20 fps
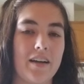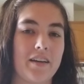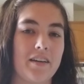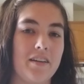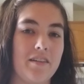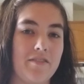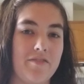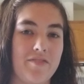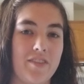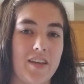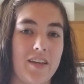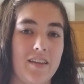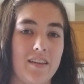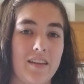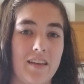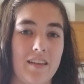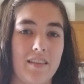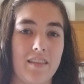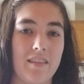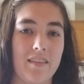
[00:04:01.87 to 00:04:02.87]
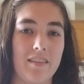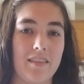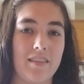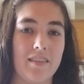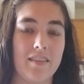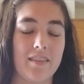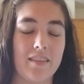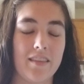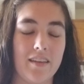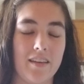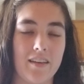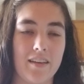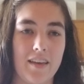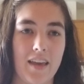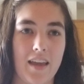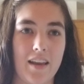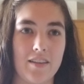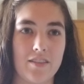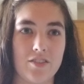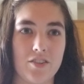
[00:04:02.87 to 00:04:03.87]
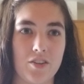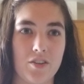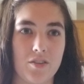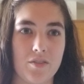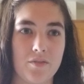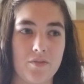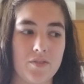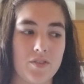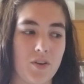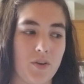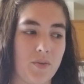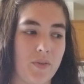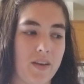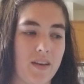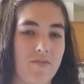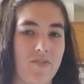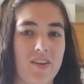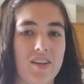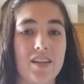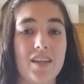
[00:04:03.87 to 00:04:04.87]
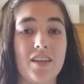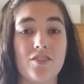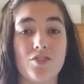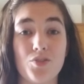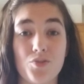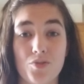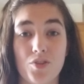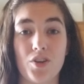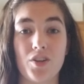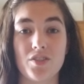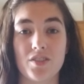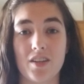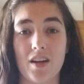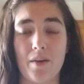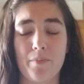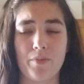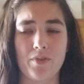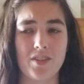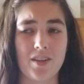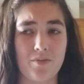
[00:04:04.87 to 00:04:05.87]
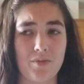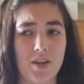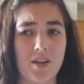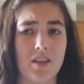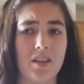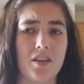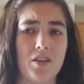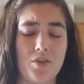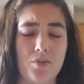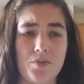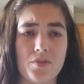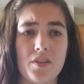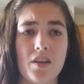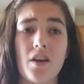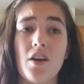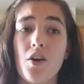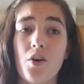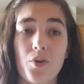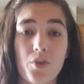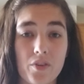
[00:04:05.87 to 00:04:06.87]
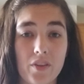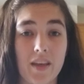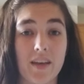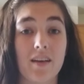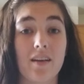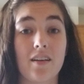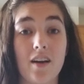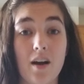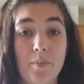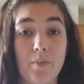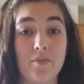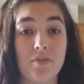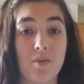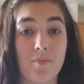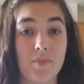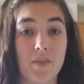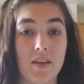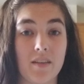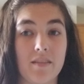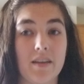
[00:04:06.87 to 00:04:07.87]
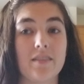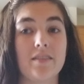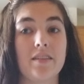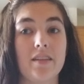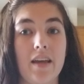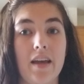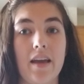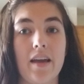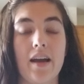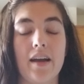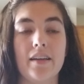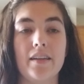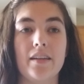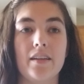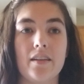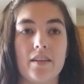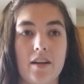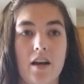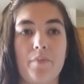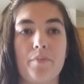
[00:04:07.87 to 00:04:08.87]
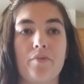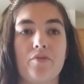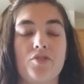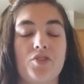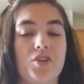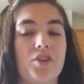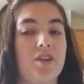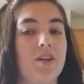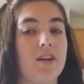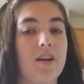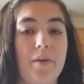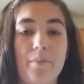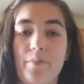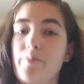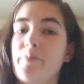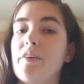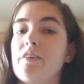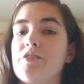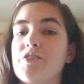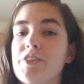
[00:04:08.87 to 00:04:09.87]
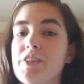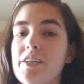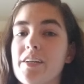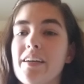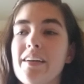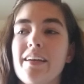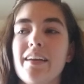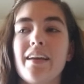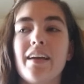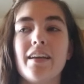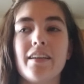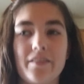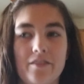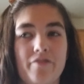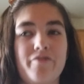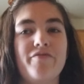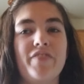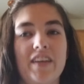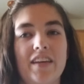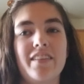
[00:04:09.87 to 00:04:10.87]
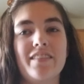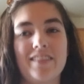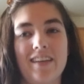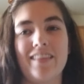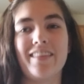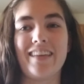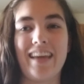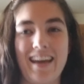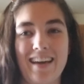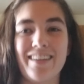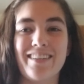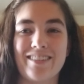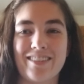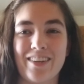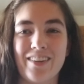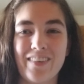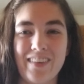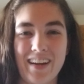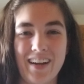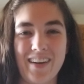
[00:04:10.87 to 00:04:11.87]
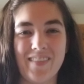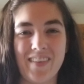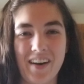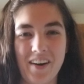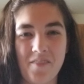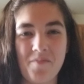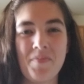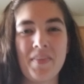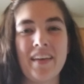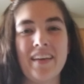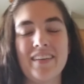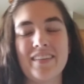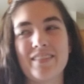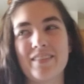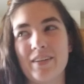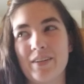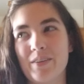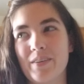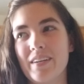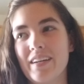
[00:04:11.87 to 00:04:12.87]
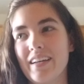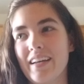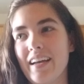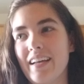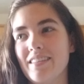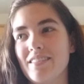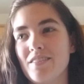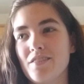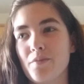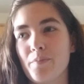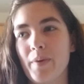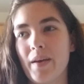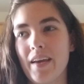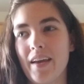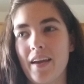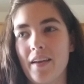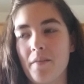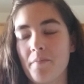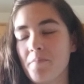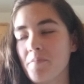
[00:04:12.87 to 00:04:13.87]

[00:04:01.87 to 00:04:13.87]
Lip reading: going to fit in the canister. So like if I need 2/3 cup, which I rarely use, or like a cup of something, like today I needed a cup of sugar and a cup of brown sugar, it doesn't fit inside the canister very well, so it's just a pain.